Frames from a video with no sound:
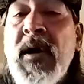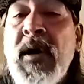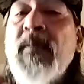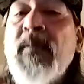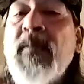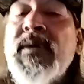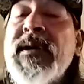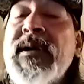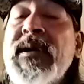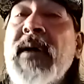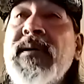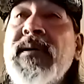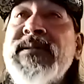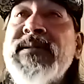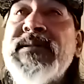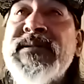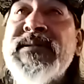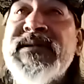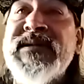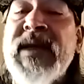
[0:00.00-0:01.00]
but also
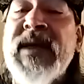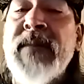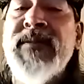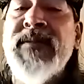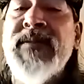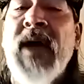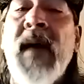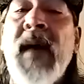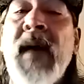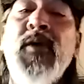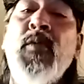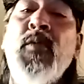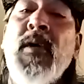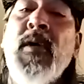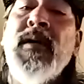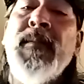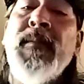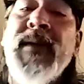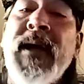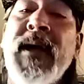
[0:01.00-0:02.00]
at the same time, you want
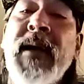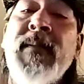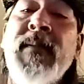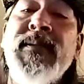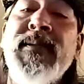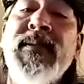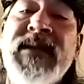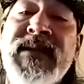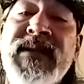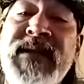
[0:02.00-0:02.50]
to be able to